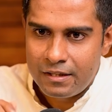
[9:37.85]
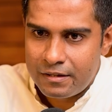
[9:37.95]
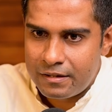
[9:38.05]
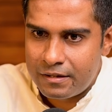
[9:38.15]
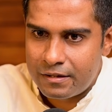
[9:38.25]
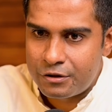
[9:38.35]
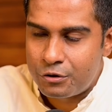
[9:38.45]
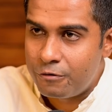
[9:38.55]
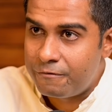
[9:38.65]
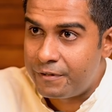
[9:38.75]
there is
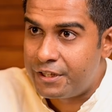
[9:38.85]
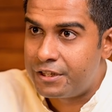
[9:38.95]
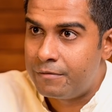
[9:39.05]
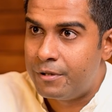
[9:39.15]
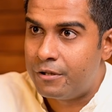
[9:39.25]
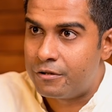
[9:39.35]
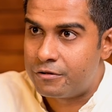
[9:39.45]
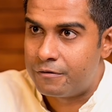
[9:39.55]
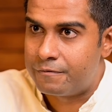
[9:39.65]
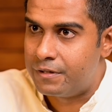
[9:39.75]
no friction
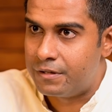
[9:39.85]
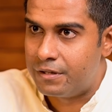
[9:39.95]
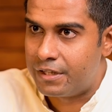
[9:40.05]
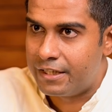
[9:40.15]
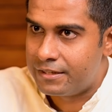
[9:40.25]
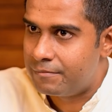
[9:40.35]
because of the dryness.